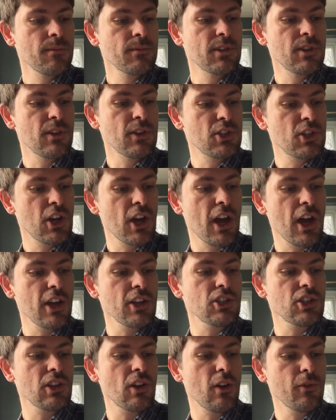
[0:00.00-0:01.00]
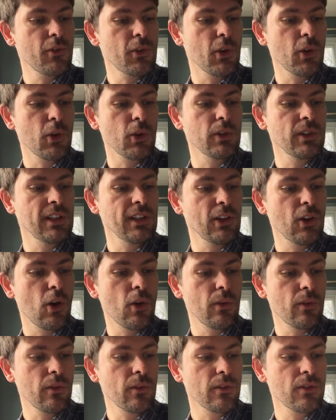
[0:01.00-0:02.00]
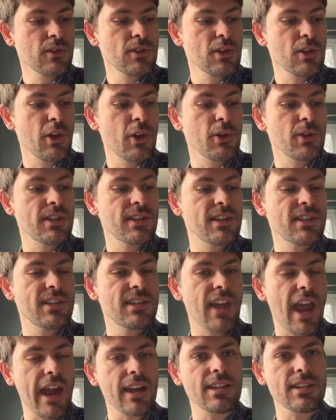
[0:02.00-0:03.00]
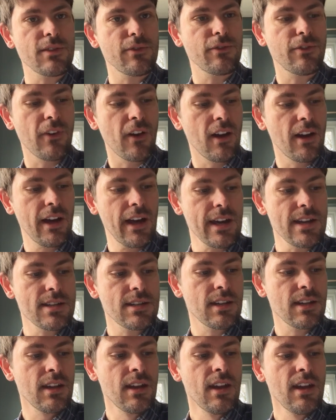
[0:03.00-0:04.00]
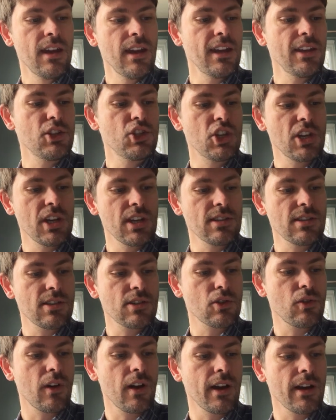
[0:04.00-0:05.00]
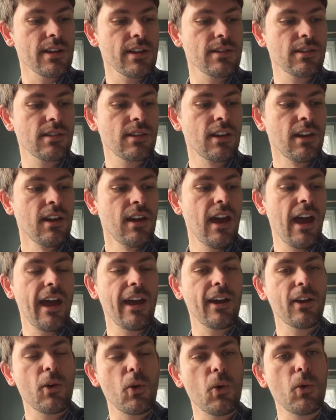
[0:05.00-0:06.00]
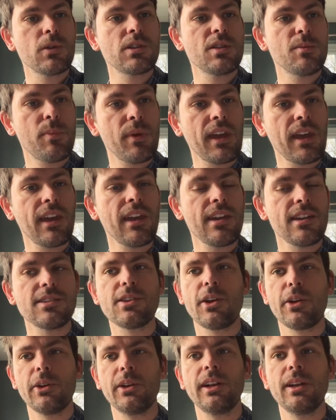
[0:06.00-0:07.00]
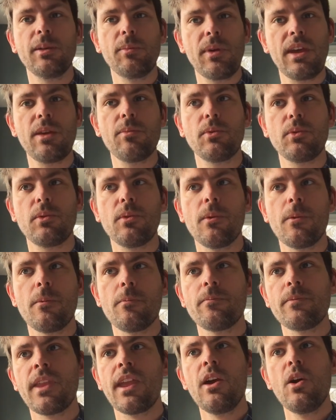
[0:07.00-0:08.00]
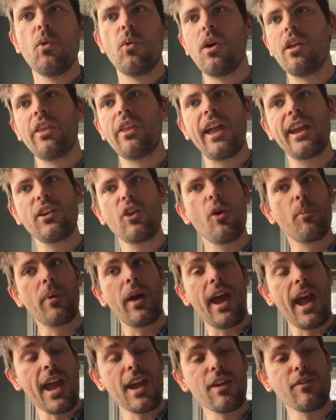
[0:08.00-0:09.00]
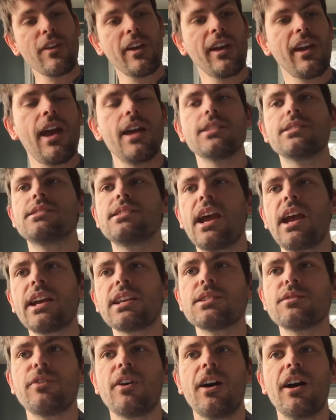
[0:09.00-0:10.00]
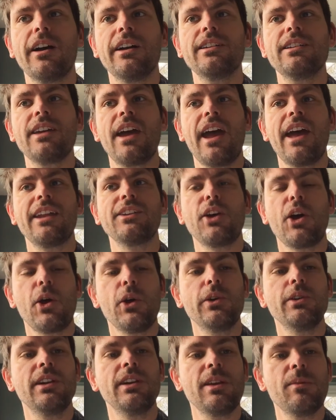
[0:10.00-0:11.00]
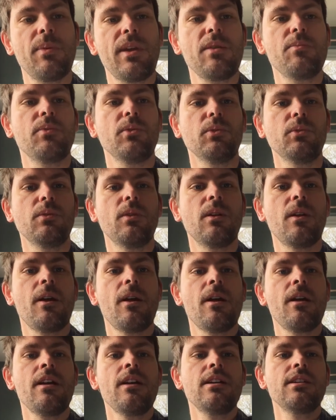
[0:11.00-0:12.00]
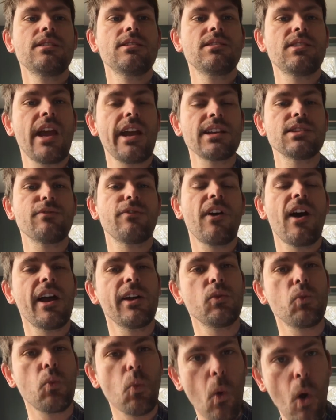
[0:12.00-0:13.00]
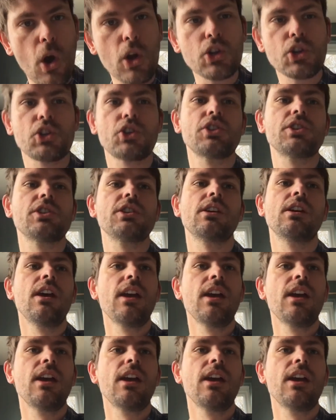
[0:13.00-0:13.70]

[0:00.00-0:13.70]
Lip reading: to the church of God in Corinth, to those sanctified in Jesus Christ and called to be his holy people. Well, they're not behaving as sanctified and holy people. Sanctified, washed,